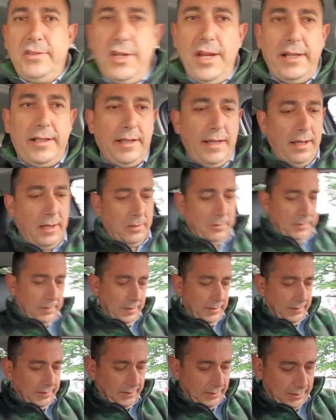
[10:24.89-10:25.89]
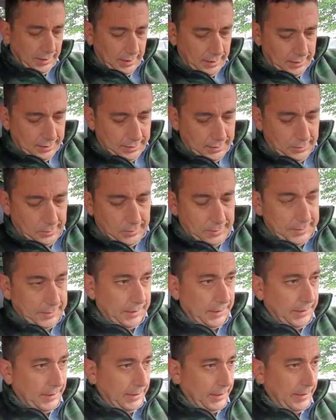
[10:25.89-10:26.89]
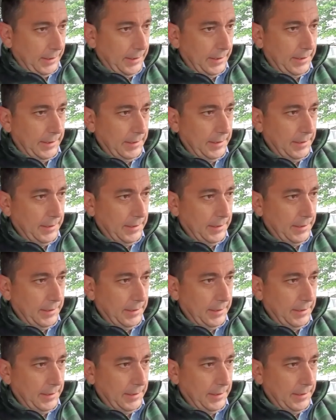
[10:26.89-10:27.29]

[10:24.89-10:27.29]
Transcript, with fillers: check out the stereo in here.